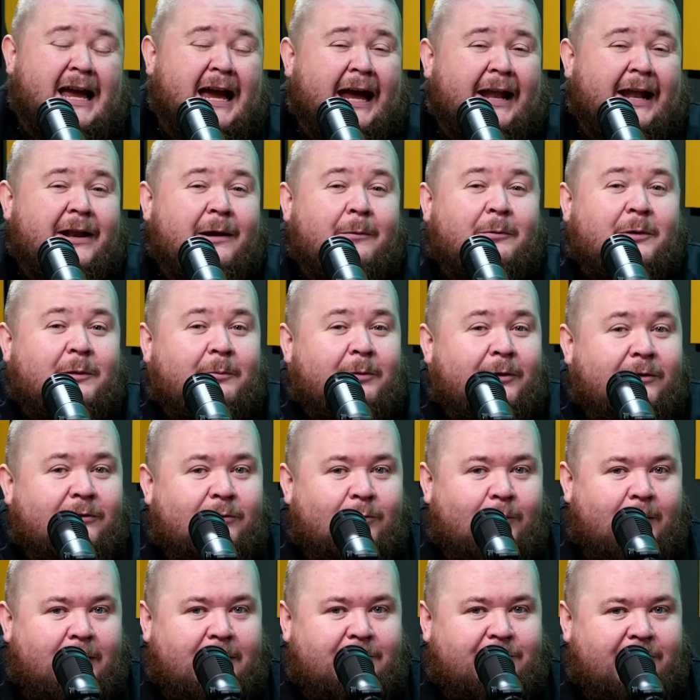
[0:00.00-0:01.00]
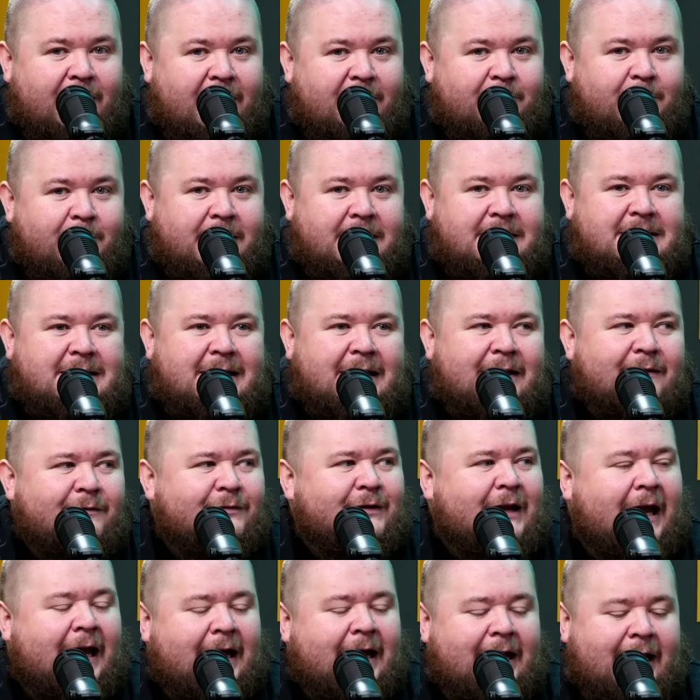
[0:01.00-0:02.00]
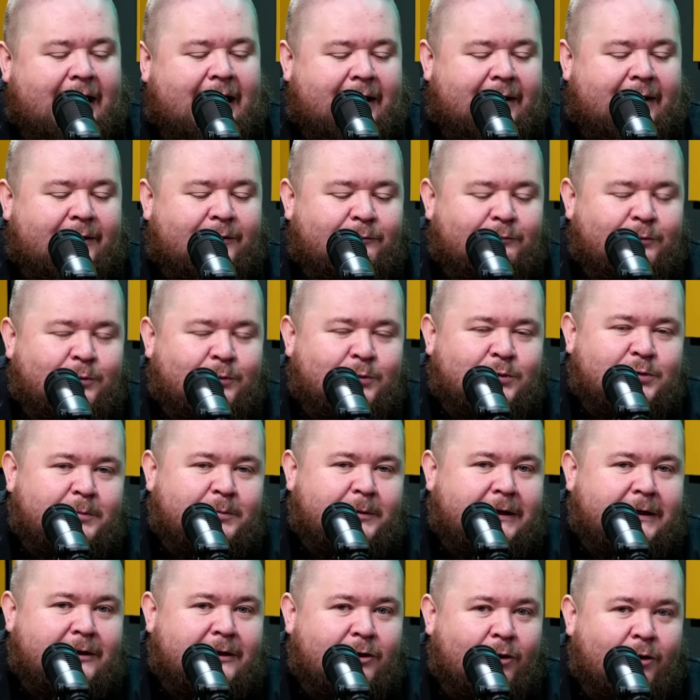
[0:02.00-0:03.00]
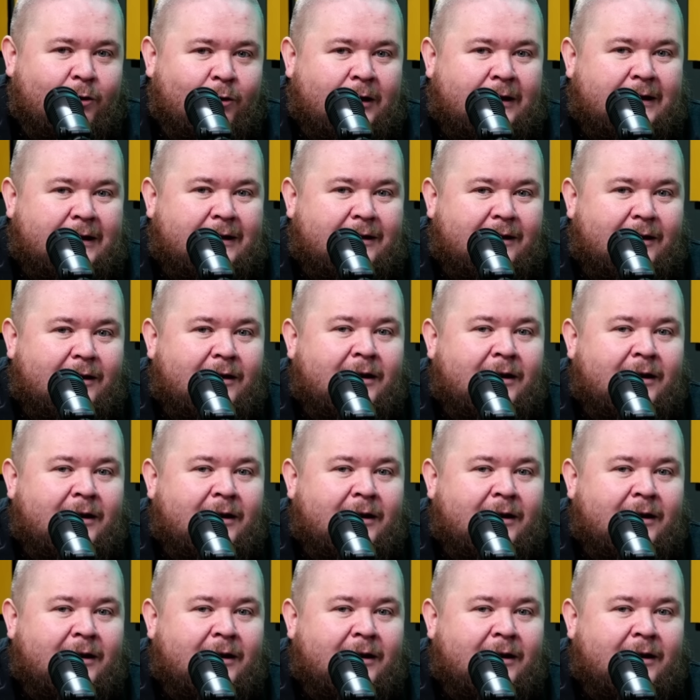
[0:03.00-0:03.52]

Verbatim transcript: And then with about twenty five minutes left, I had rosemary and garlic